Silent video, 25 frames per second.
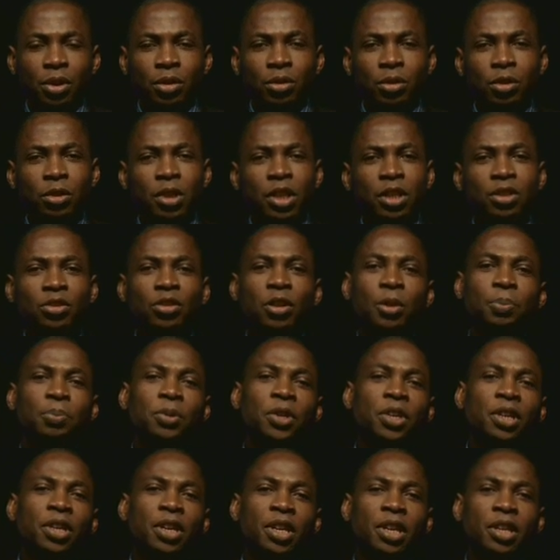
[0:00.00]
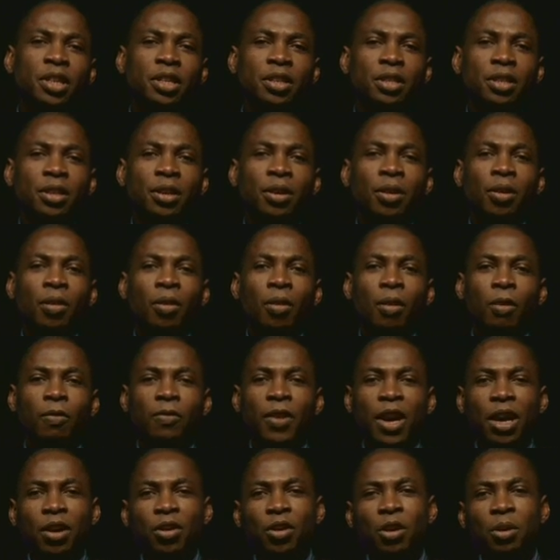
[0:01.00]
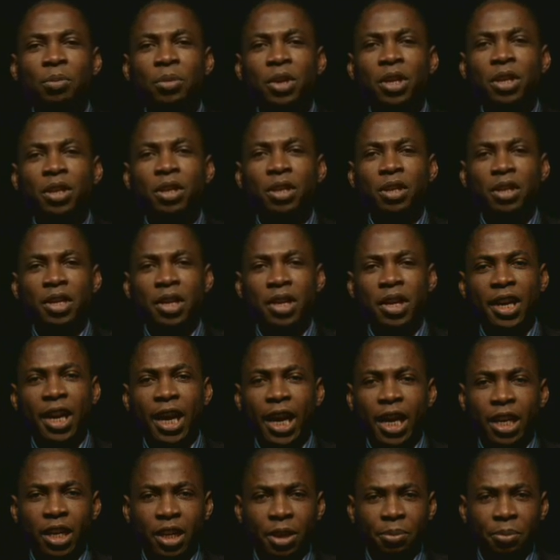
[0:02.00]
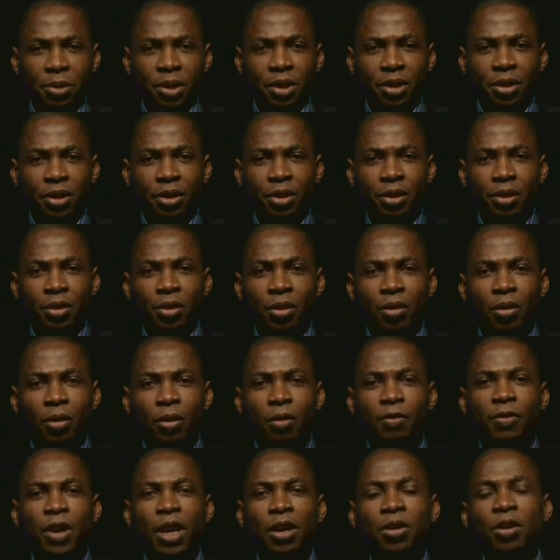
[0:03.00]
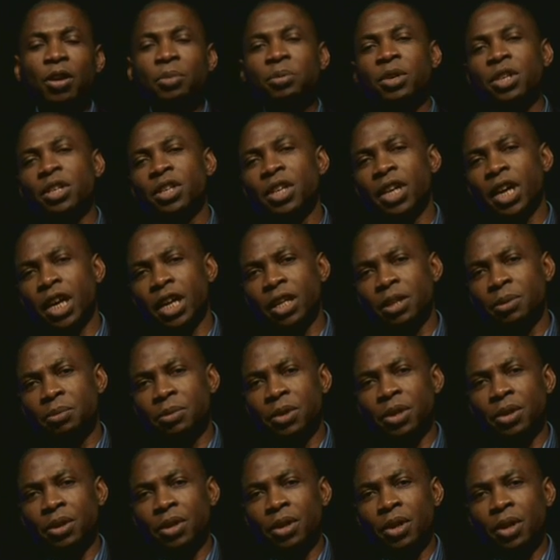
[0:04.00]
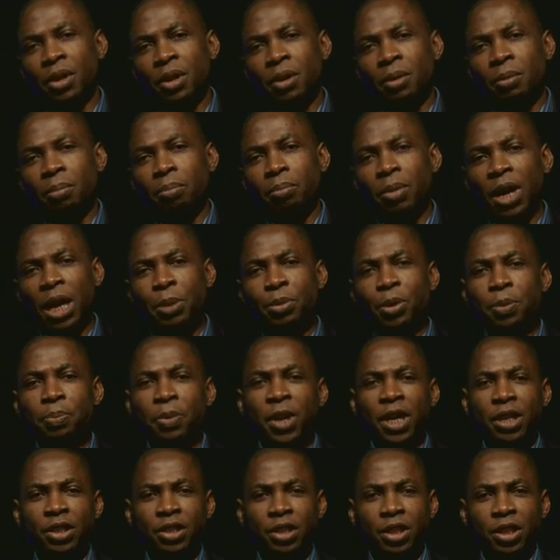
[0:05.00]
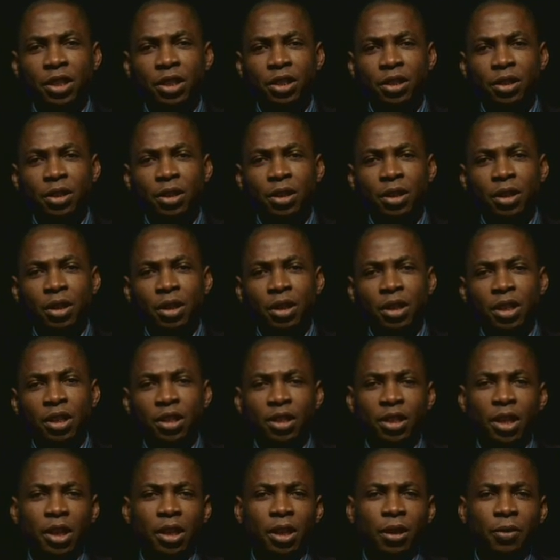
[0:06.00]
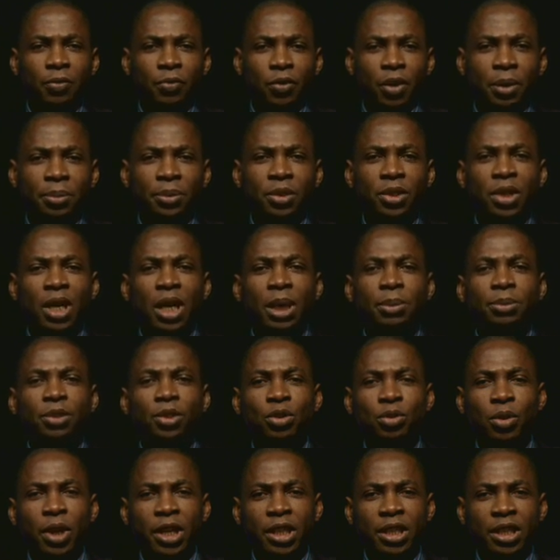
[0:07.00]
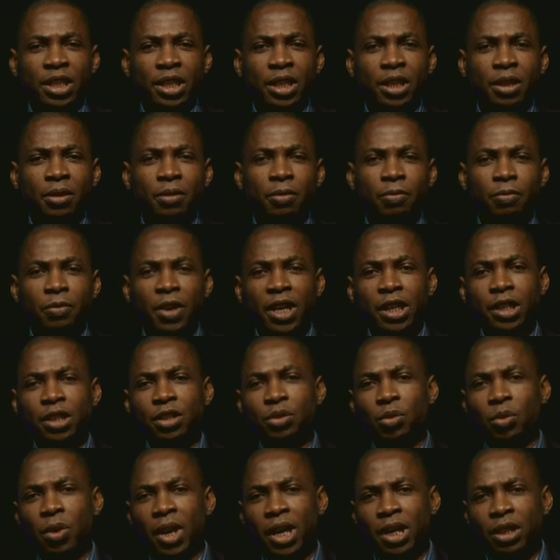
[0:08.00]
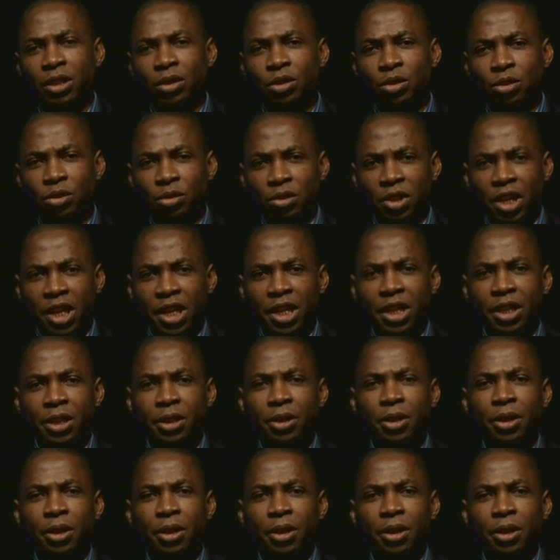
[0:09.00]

Today's topic is overcoming the enemy. Overcoming the enemy. Bible passage is taken from Psalms 20, verse 1 to 9.